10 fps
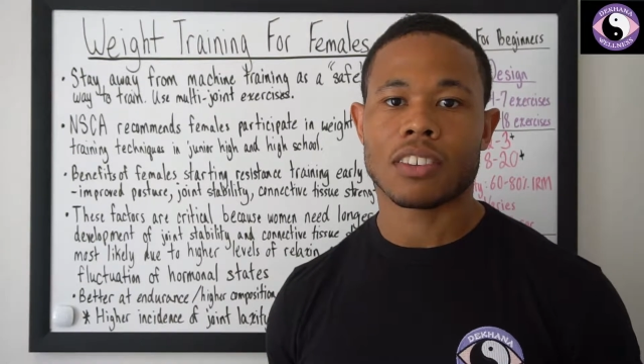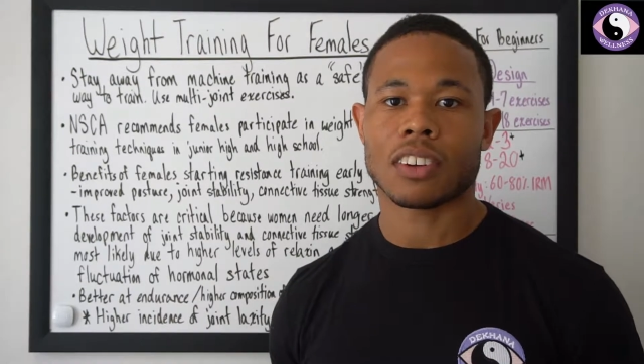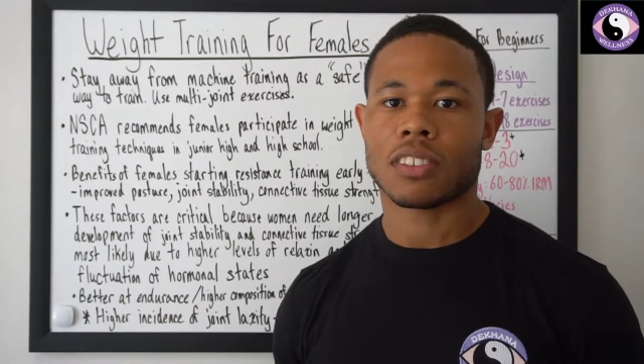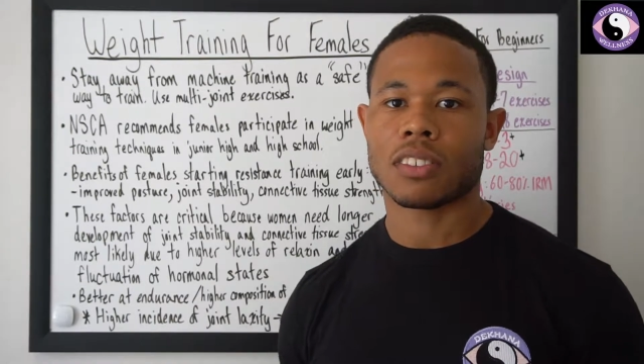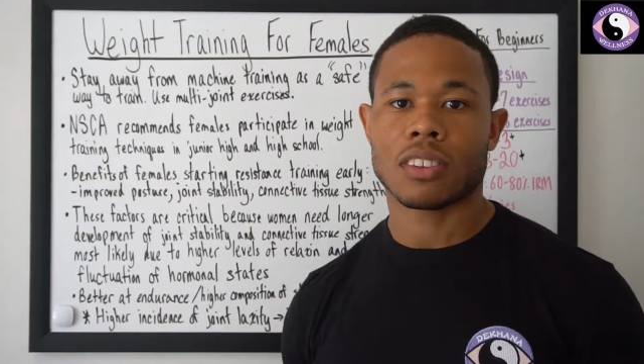It's
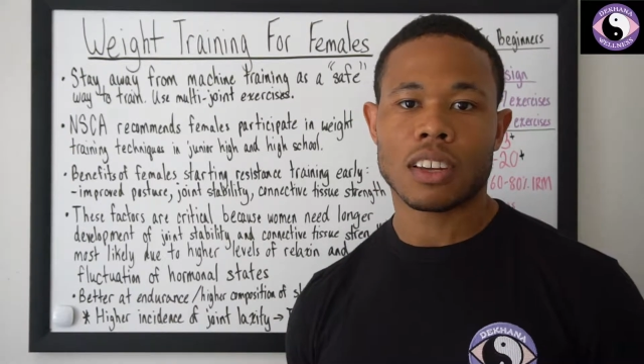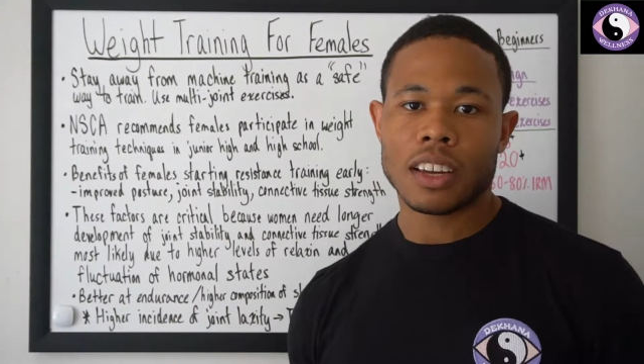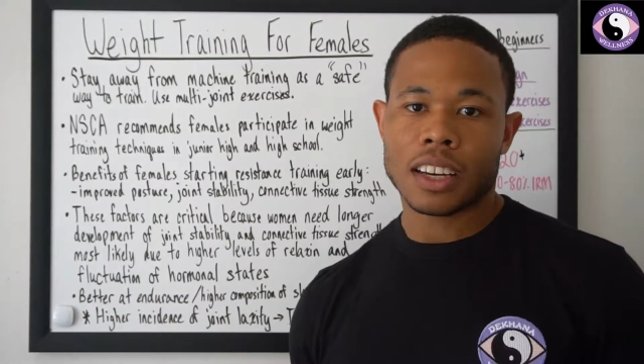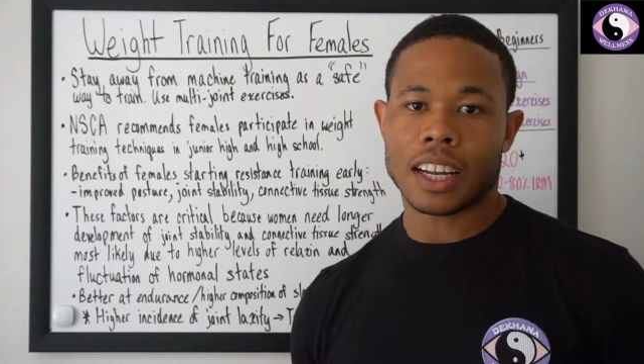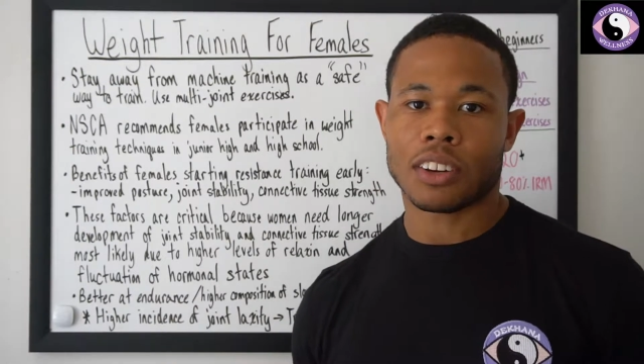just
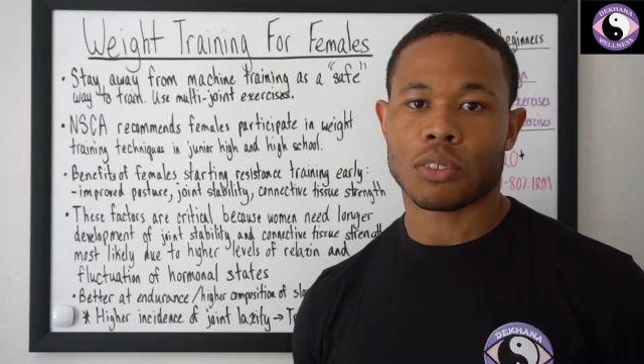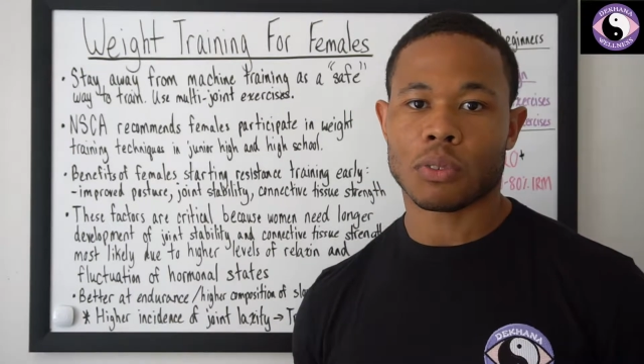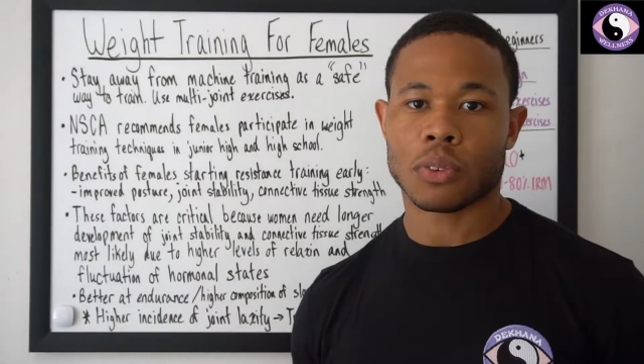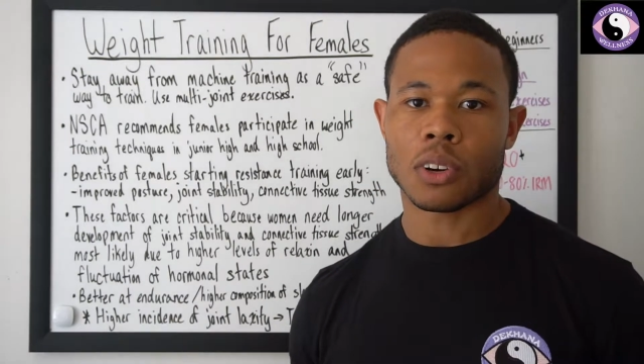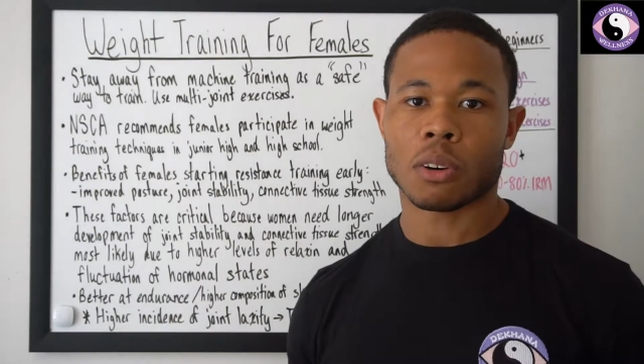
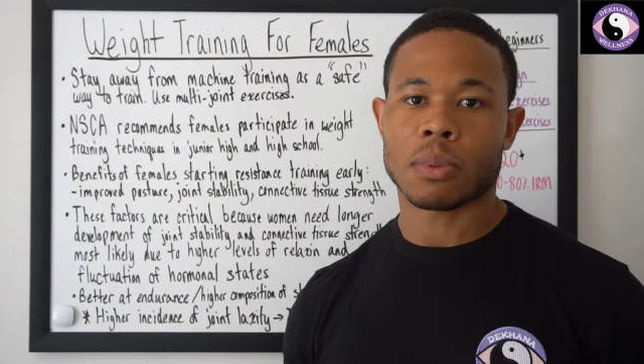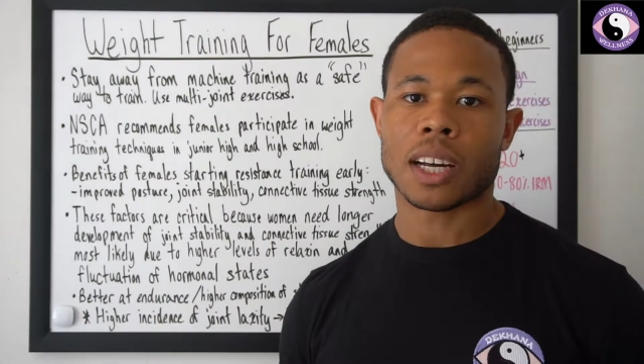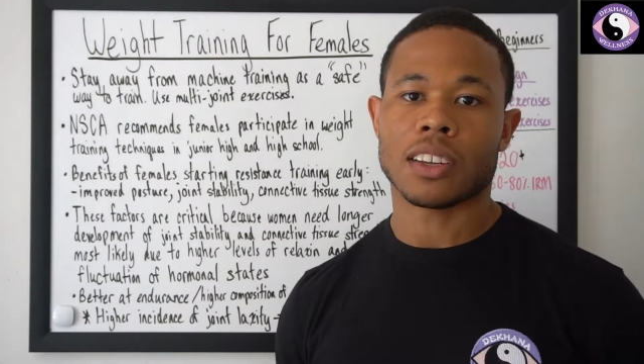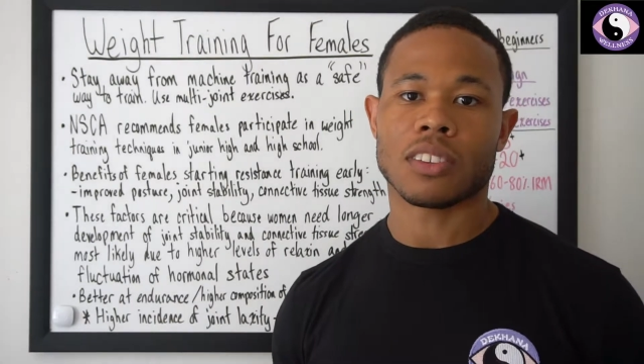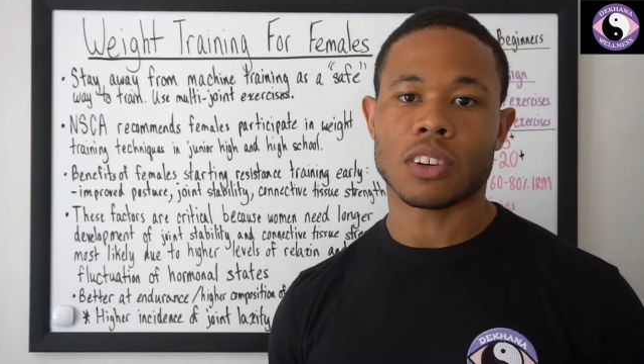natural for your
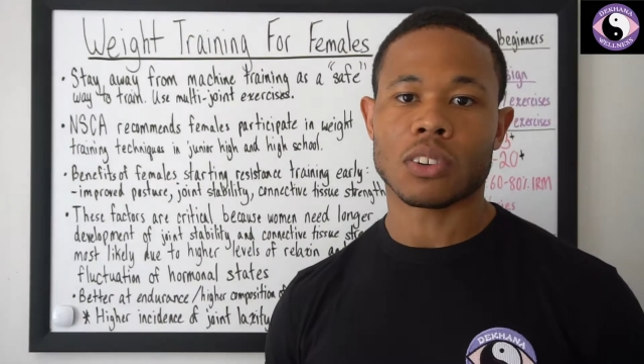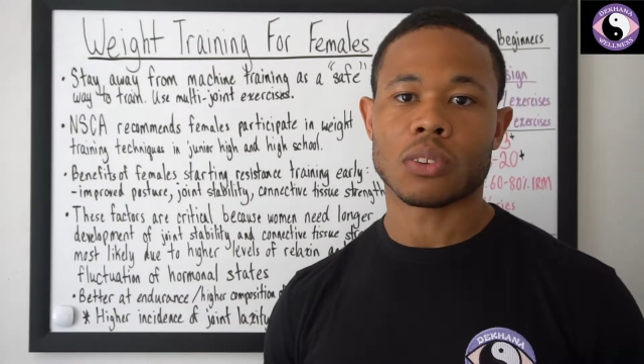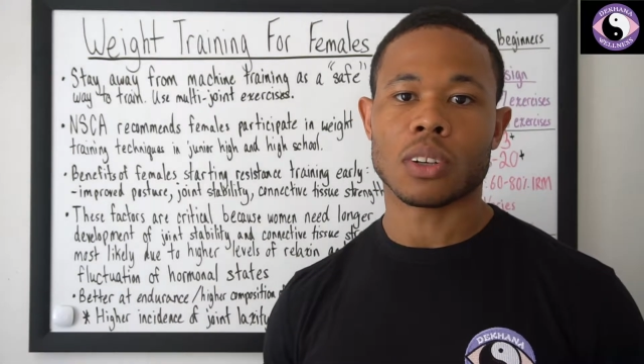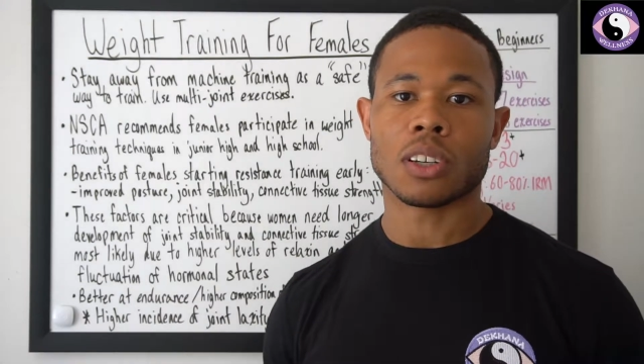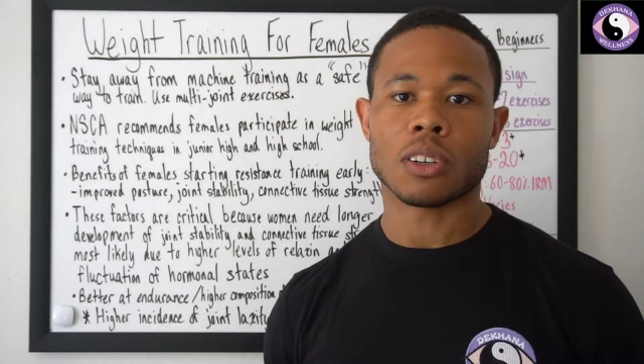body to go
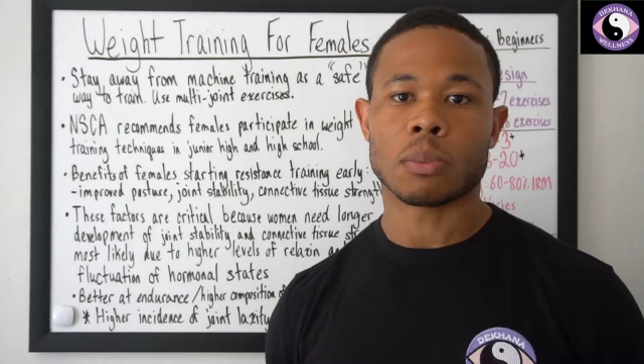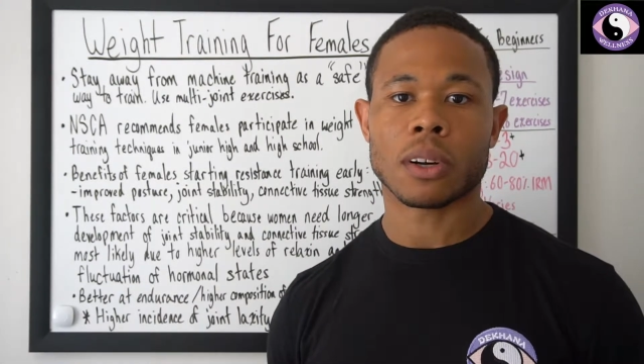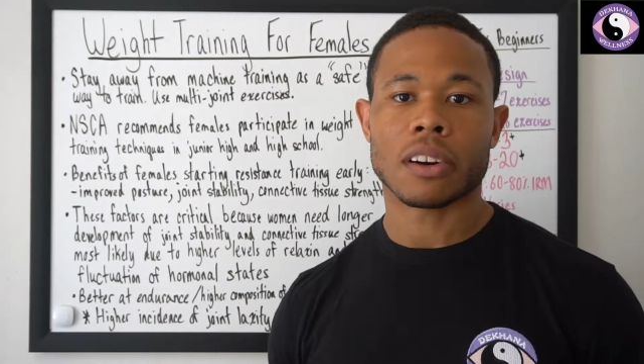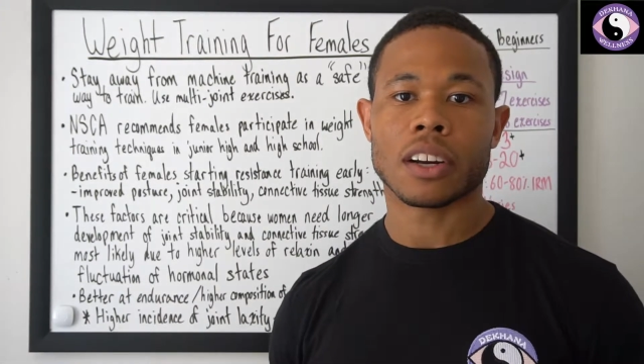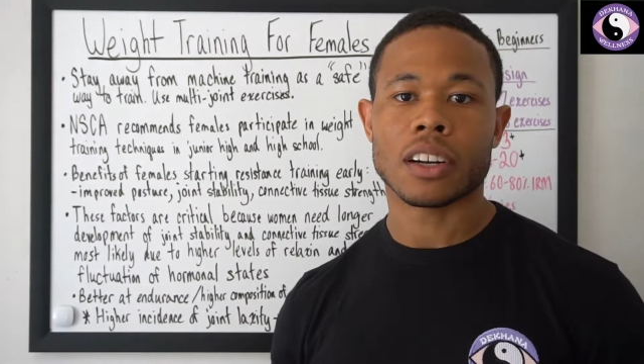through a little
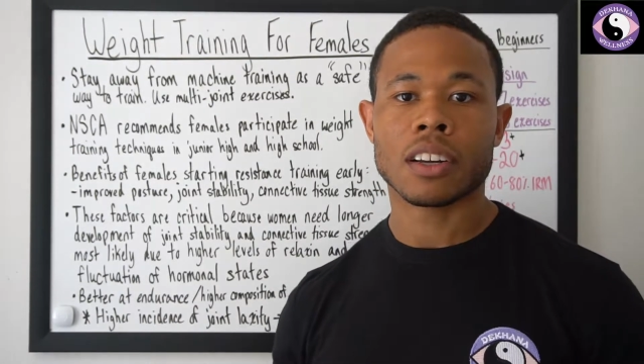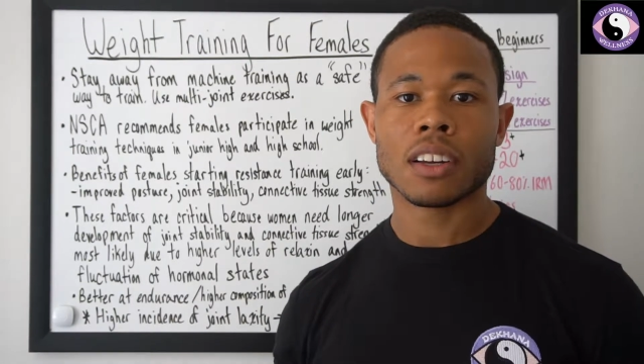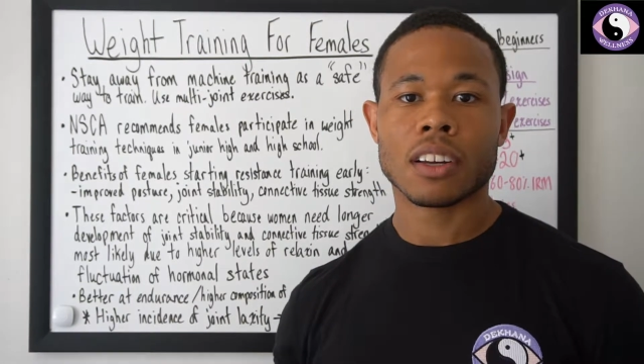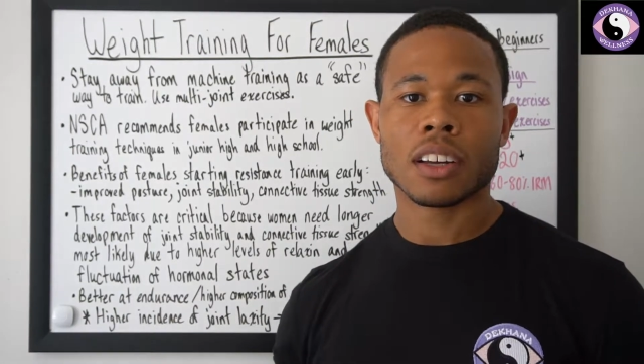period,